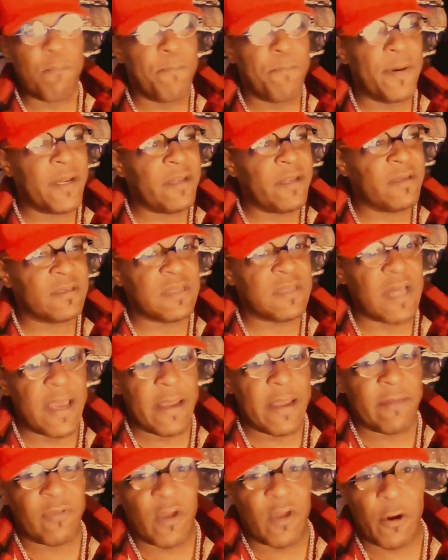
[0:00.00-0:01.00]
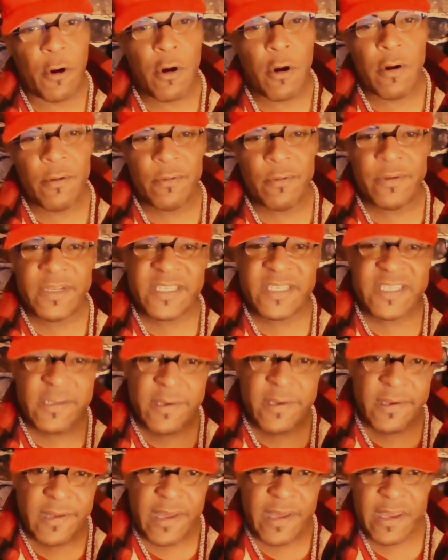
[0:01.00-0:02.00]
But it's like they're herding us
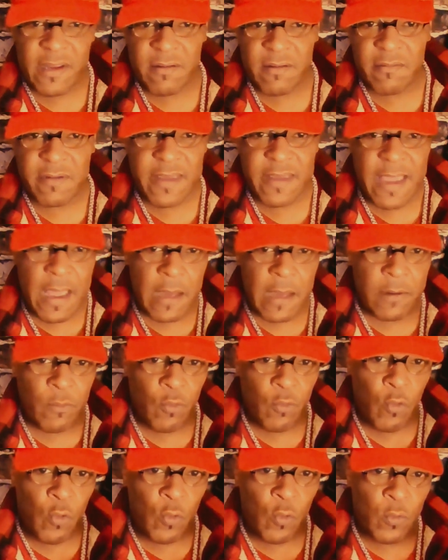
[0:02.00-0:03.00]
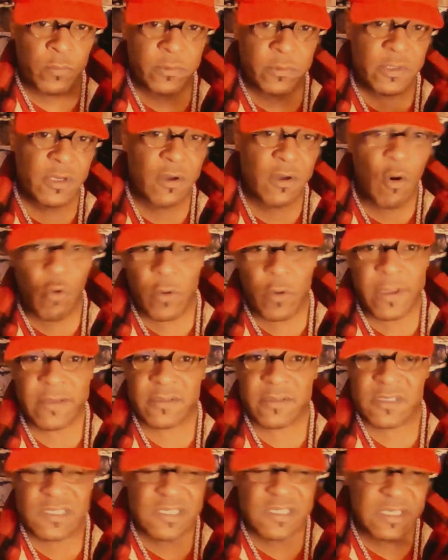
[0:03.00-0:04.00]
in like cattle to go get
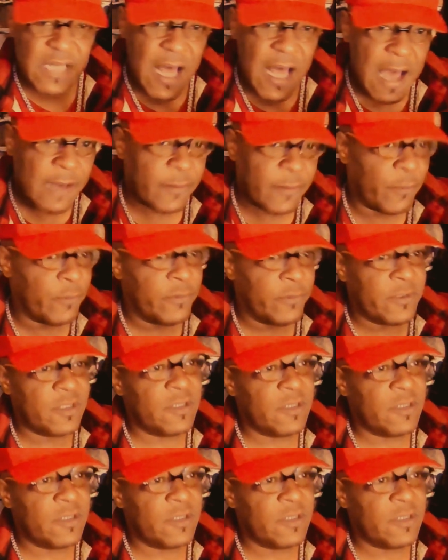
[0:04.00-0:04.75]
slaughtered.